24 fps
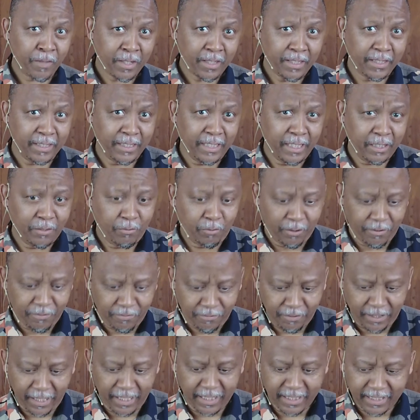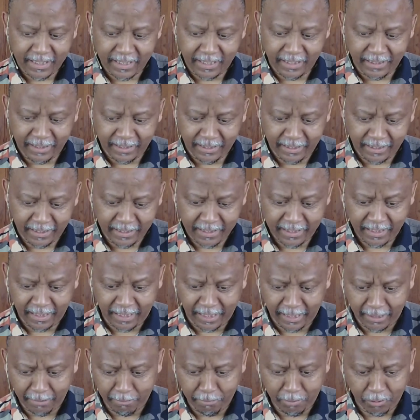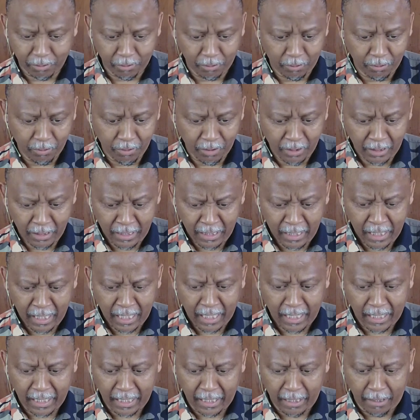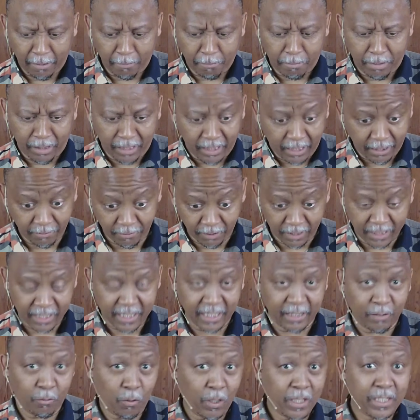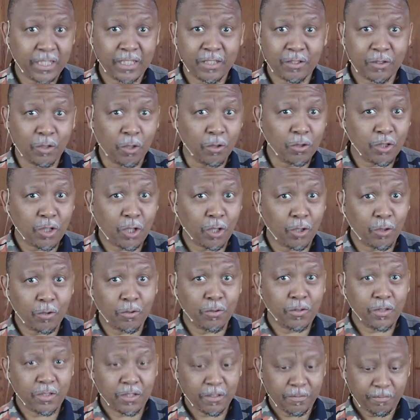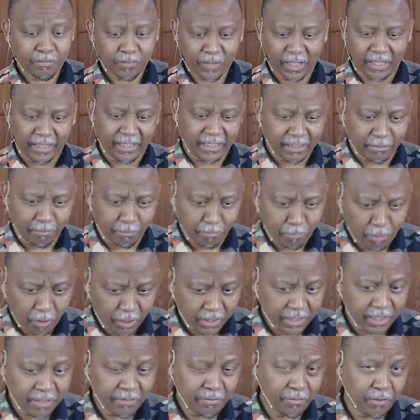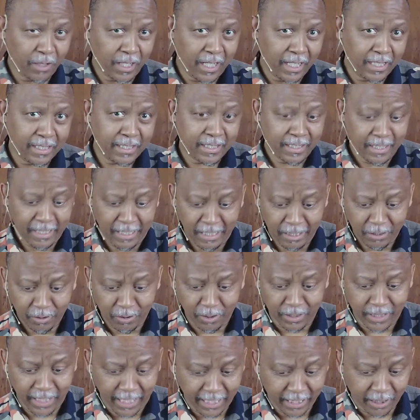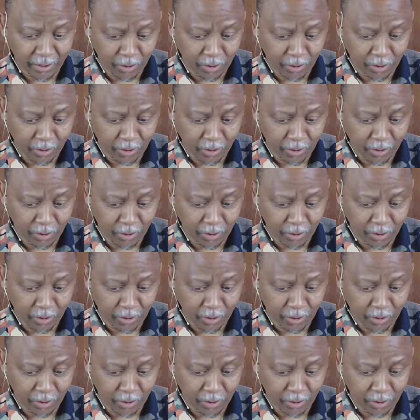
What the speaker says: that were facing this Hebrew believers. And what is those clues? And it's important for us to take